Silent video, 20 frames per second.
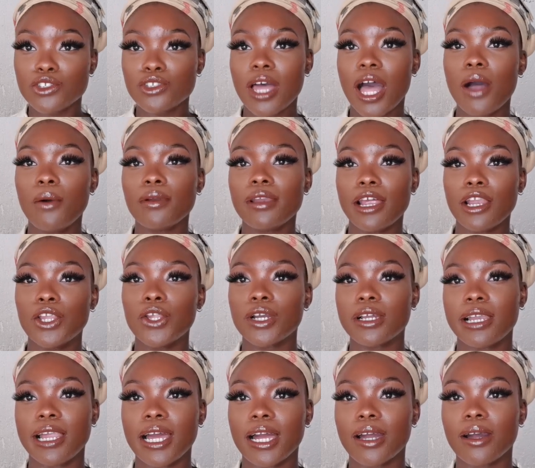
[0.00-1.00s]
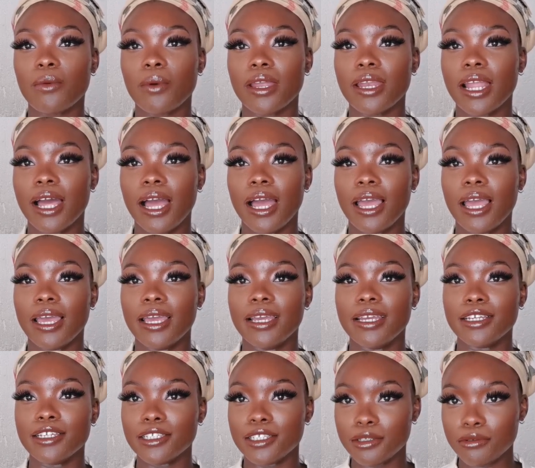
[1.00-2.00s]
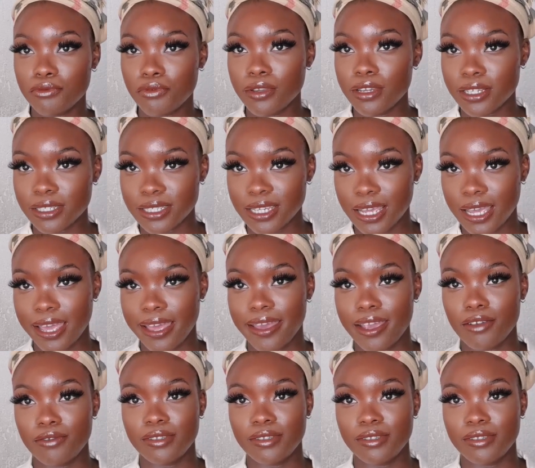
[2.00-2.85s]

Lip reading: So how will I look like when I finish the hair?